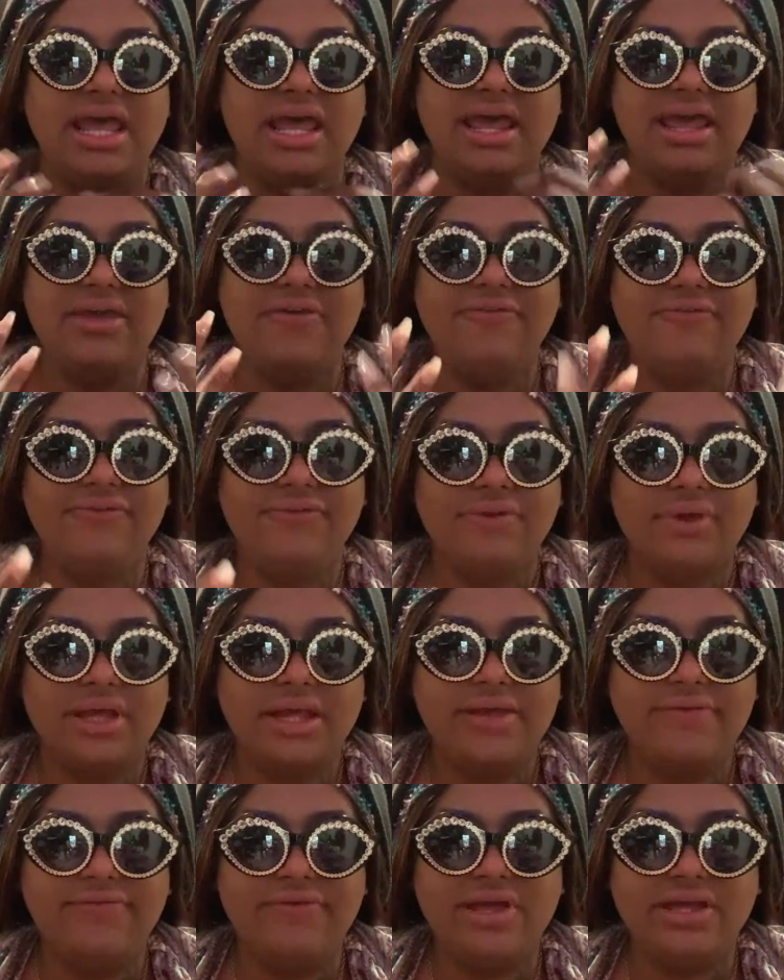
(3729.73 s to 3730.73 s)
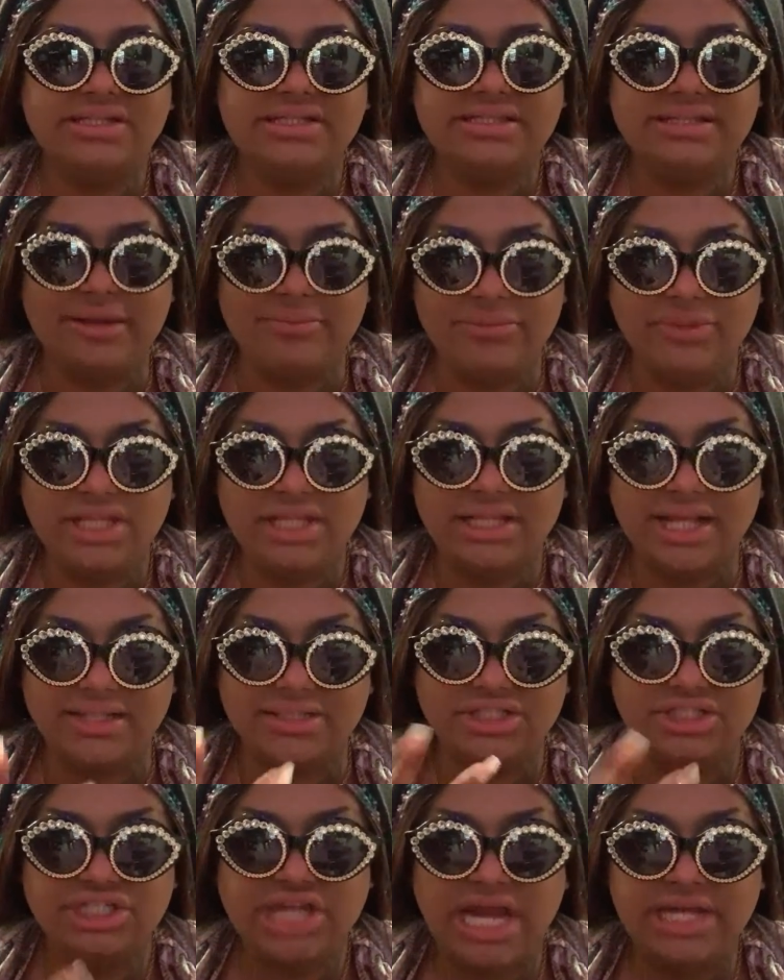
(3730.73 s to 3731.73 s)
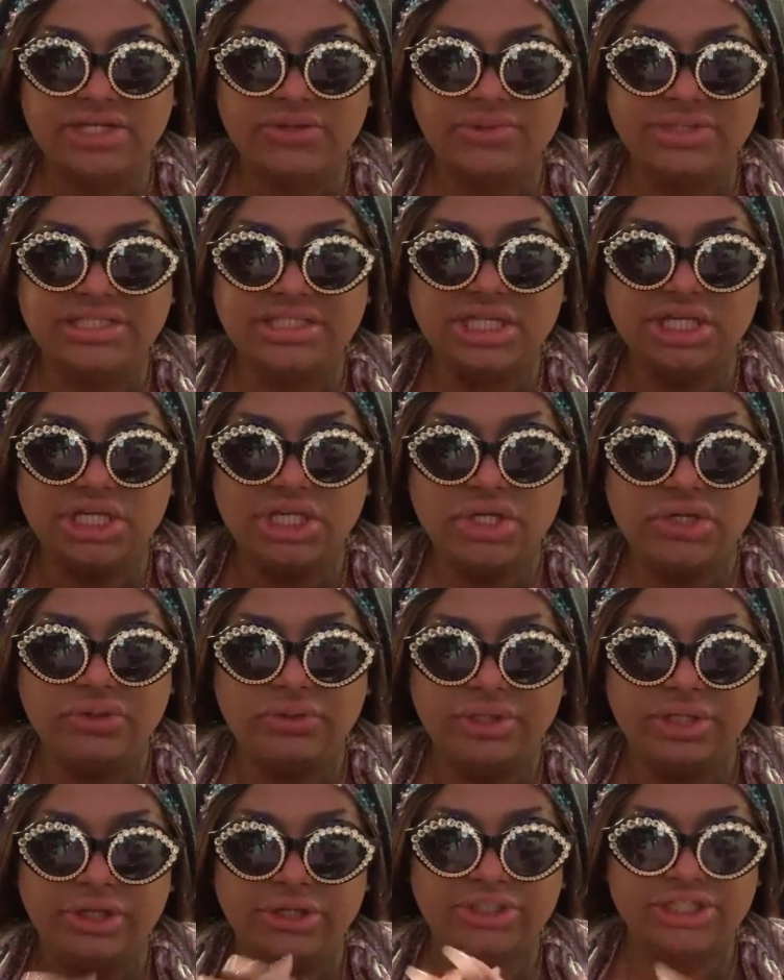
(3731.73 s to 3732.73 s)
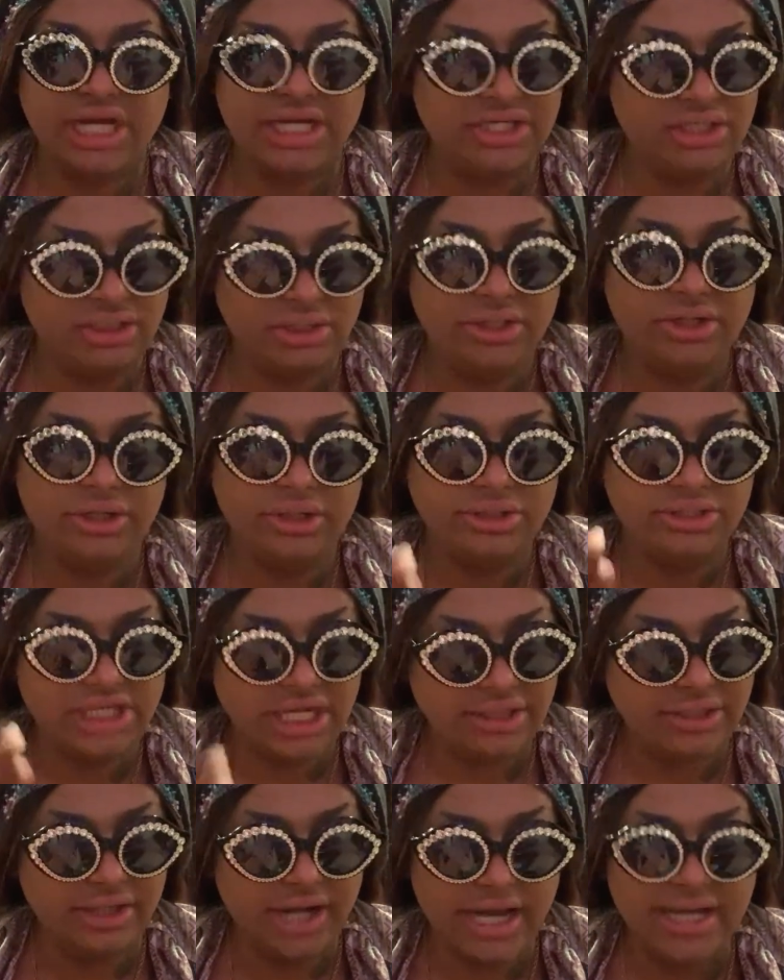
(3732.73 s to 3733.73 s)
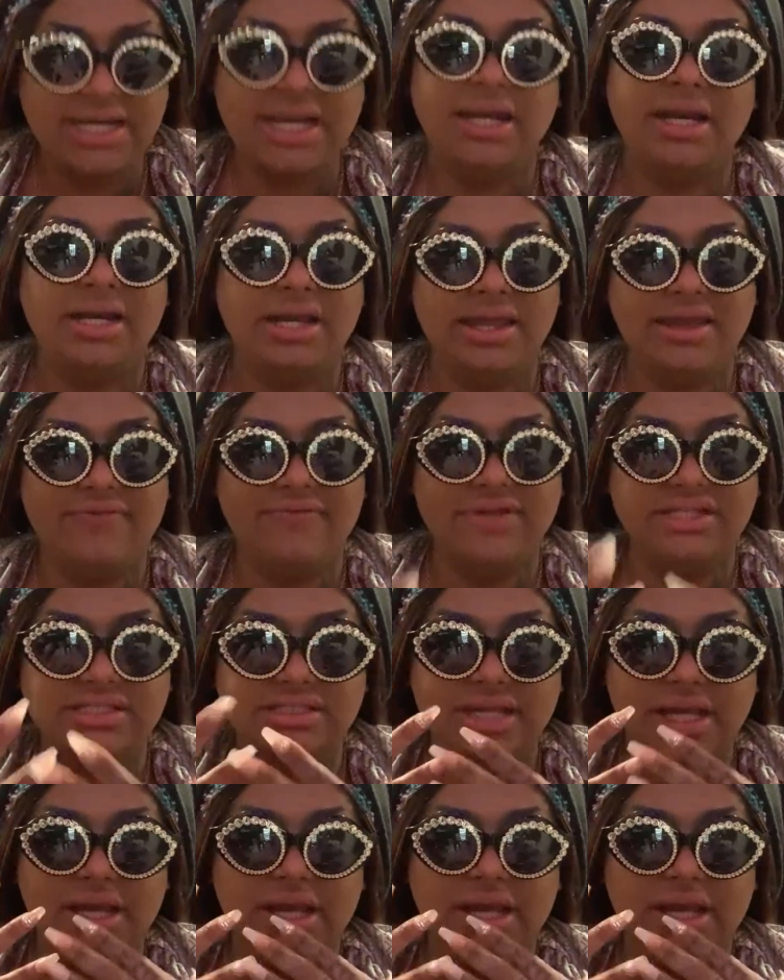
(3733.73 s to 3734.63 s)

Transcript: If it's something that's genuine to you, your gender identity, if it's